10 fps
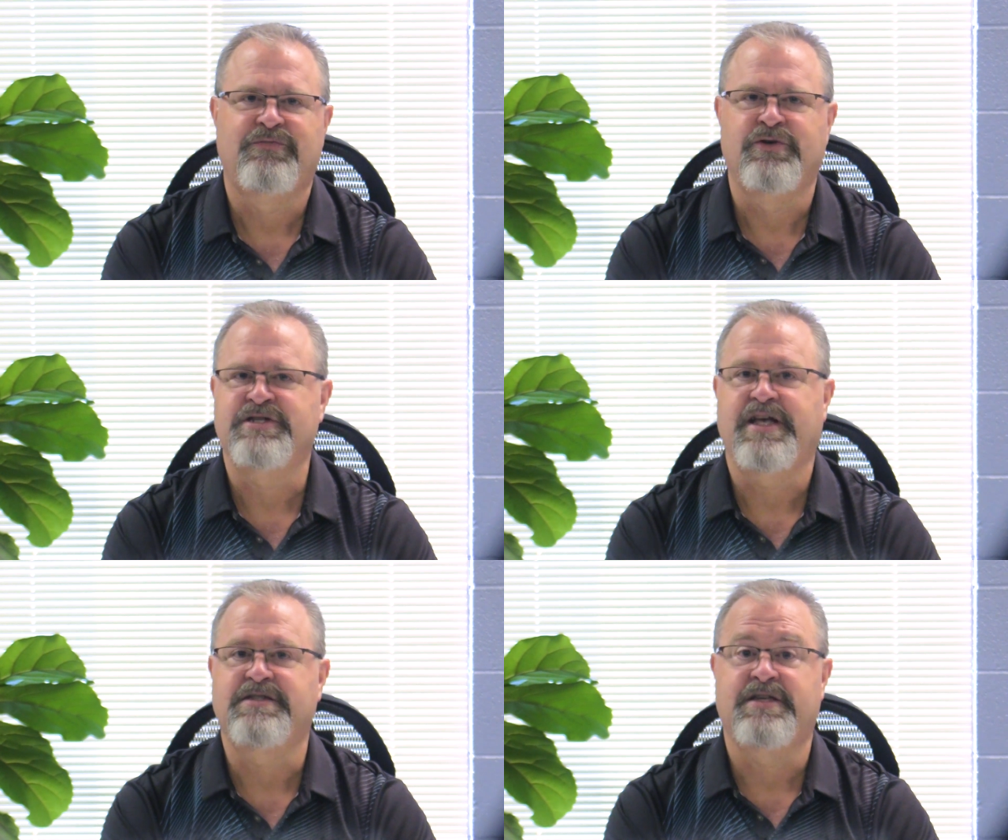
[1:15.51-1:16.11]

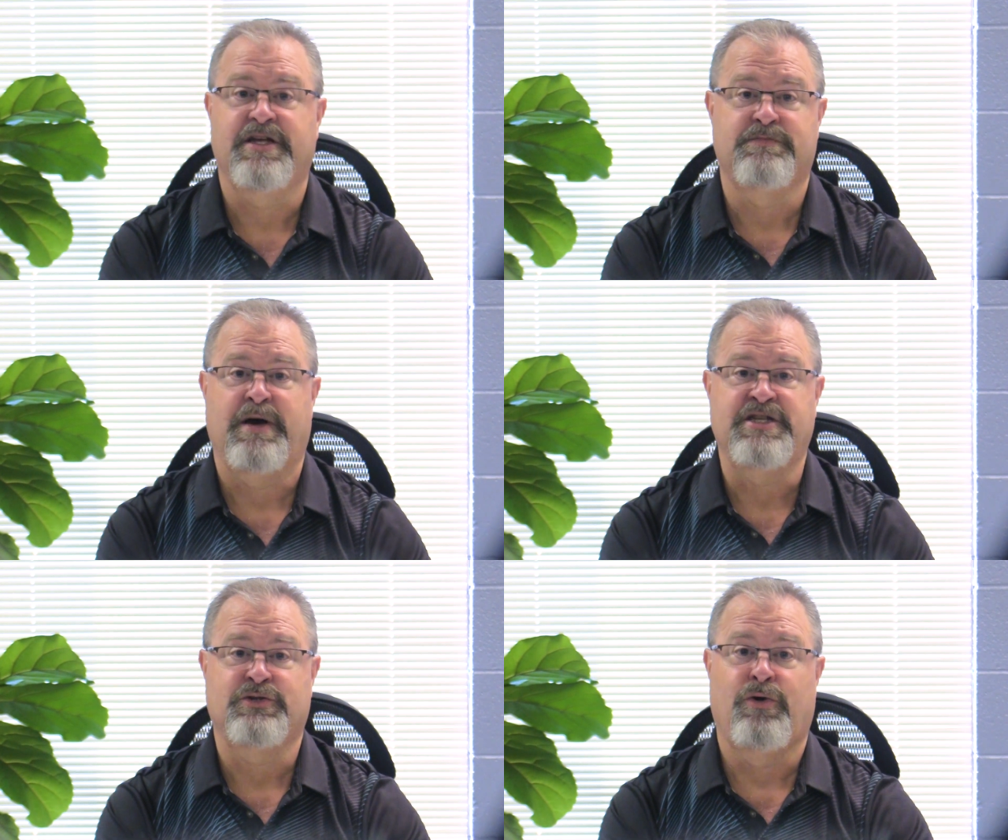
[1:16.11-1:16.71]
Verse 8 says,
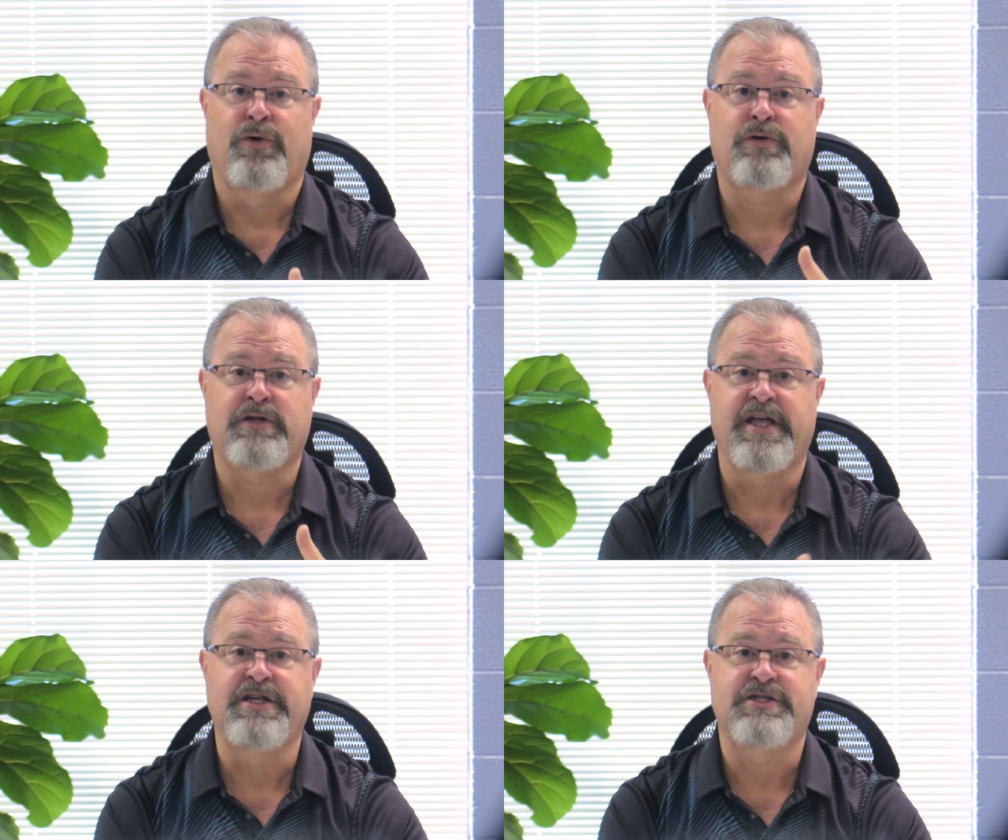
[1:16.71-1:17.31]
My soul
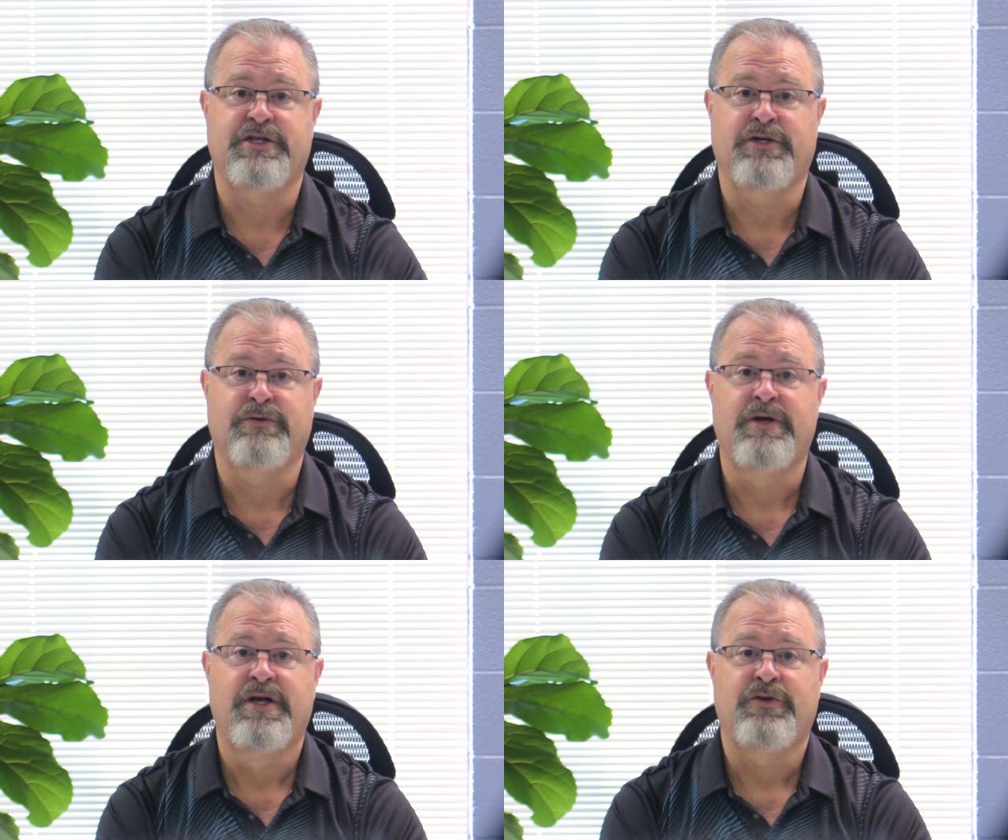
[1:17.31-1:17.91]
clings to
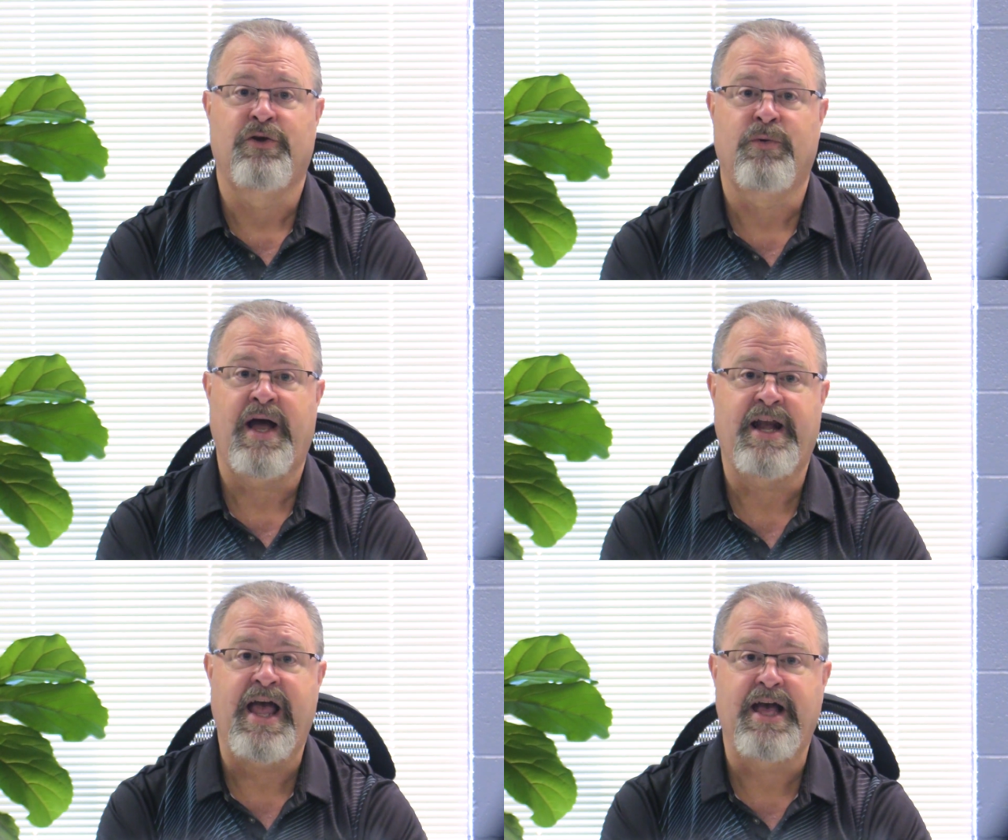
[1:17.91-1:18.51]
you, your
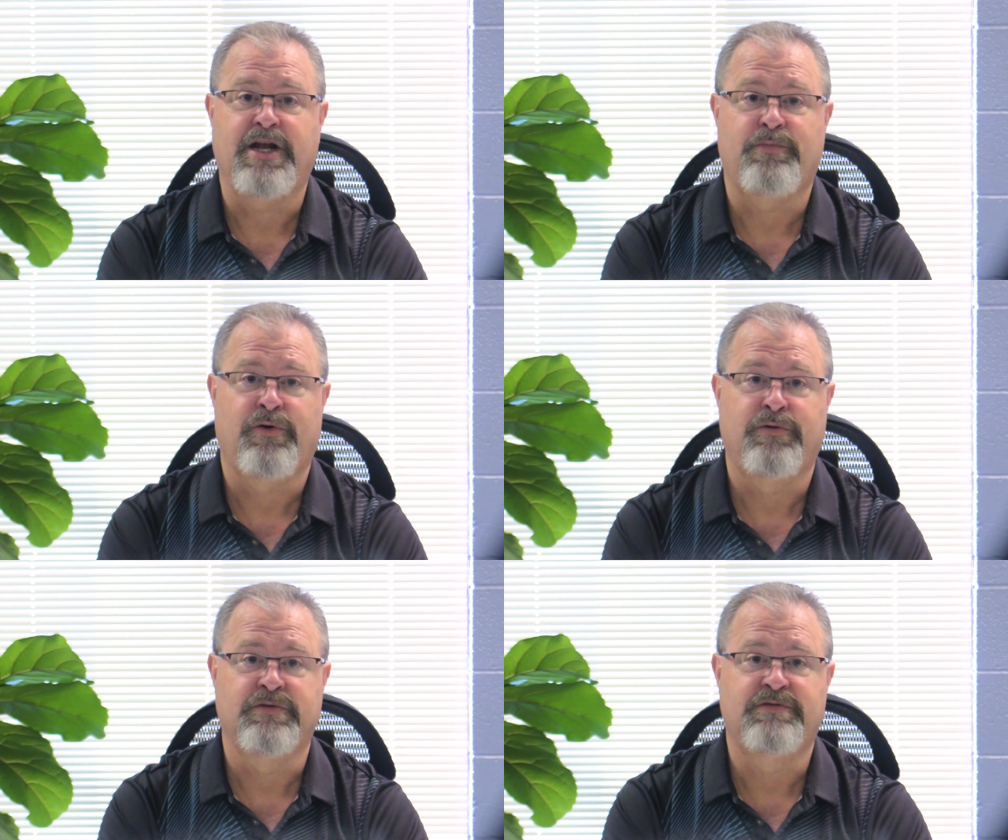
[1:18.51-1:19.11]
right hand
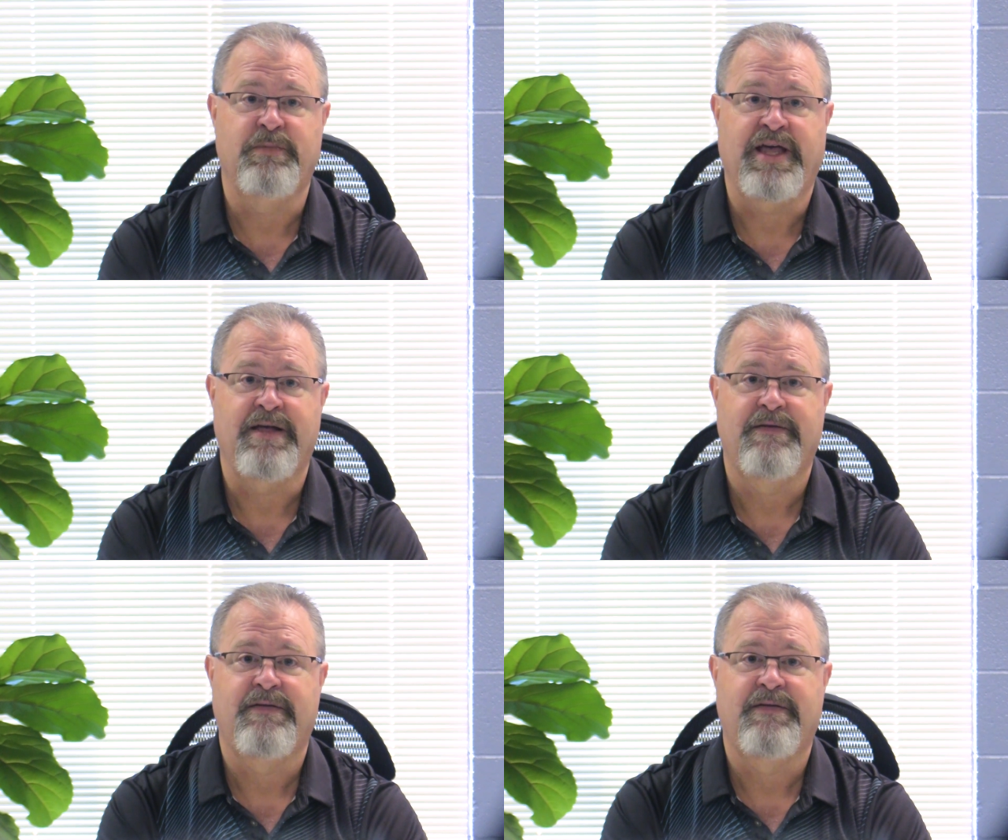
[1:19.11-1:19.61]
upholds me.